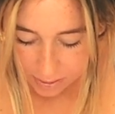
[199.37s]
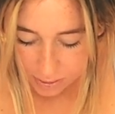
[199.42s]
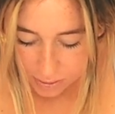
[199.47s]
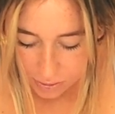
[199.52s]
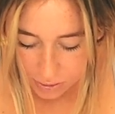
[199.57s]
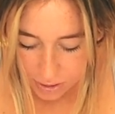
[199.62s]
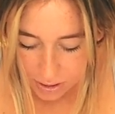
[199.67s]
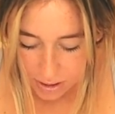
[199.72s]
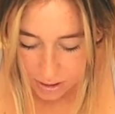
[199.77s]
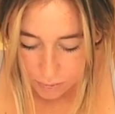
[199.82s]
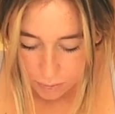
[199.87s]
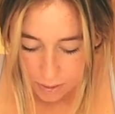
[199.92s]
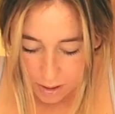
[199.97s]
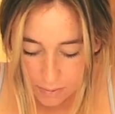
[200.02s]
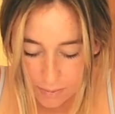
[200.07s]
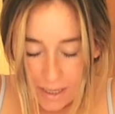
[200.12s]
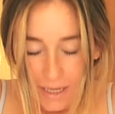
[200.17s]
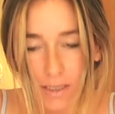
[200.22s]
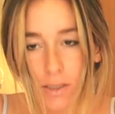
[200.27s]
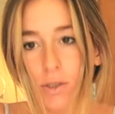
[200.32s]
You just want to
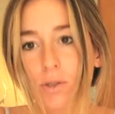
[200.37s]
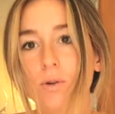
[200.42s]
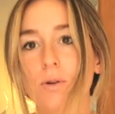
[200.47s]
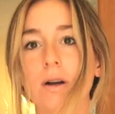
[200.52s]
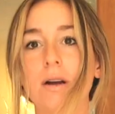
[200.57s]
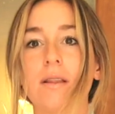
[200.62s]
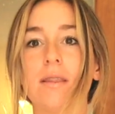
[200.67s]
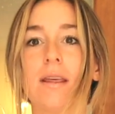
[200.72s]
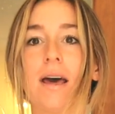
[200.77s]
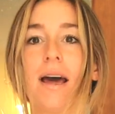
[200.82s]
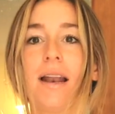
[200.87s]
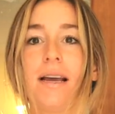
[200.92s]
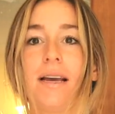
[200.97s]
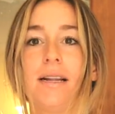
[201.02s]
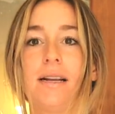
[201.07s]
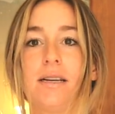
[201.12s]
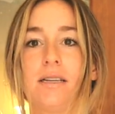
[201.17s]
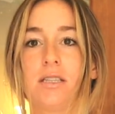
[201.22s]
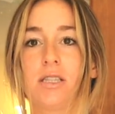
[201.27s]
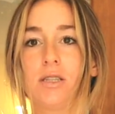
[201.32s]
make sure that
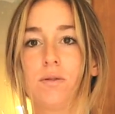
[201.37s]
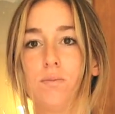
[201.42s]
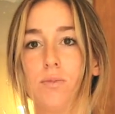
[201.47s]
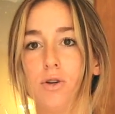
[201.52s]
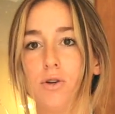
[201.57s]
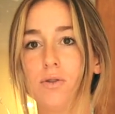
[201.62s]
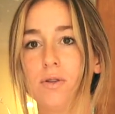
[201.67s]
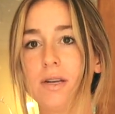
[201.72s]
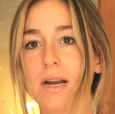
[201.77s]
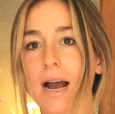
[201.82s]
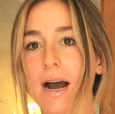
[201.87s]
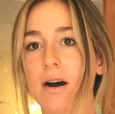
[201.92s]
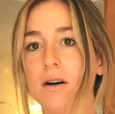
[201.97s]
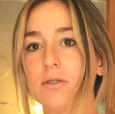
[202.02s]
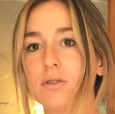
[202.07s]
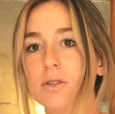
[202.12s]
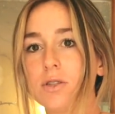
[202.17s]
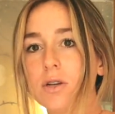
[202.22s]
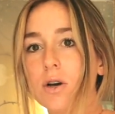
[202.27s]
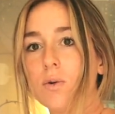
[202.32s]
it is smoothed
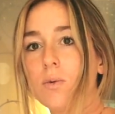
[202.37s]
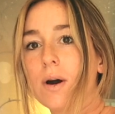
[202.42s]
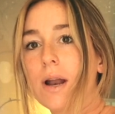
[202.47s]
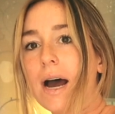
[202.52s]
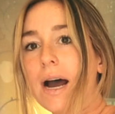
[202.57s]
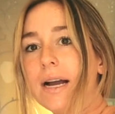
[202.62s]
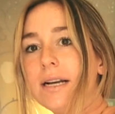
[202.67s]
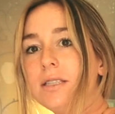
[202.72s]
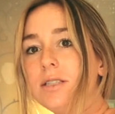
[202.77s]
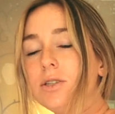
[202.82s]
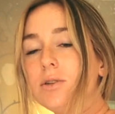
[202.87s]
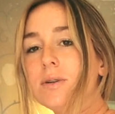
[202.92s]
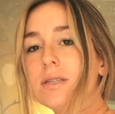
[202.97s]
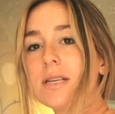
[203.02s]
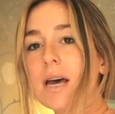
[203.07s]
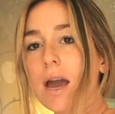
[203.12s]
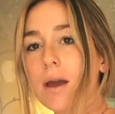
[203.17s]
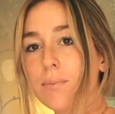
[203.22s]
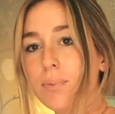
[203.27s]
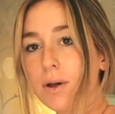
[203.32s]
out. So what I do is
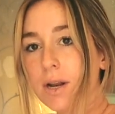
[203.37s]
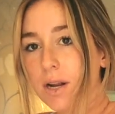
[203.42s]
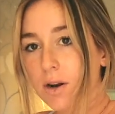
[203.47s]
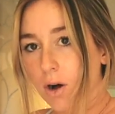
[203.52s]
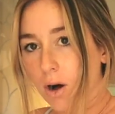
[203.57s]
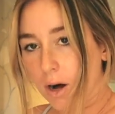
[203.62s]
I put it